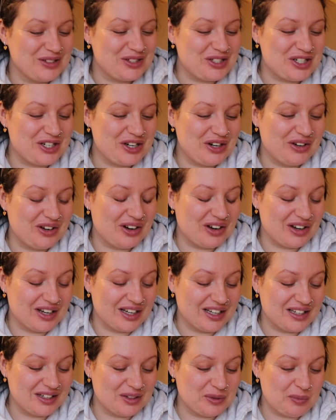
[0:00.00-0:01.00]
Do you know, like,
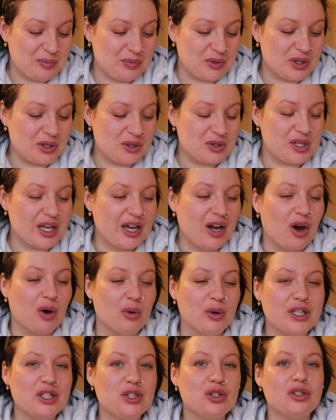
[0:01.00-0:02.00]
you'll say,
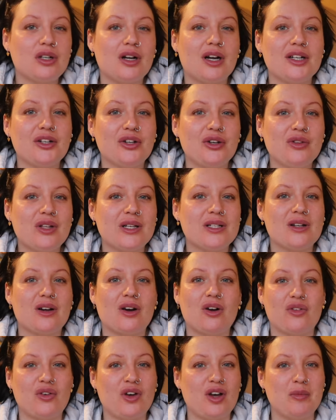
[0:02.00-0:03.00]
oh, you just like do this. Oh,
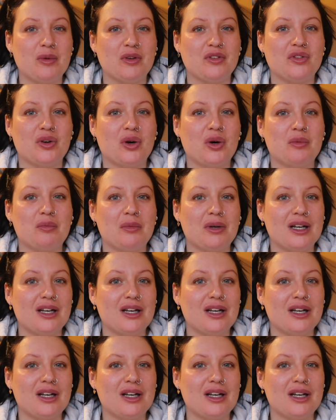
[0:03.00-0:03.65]
I've hurt my form.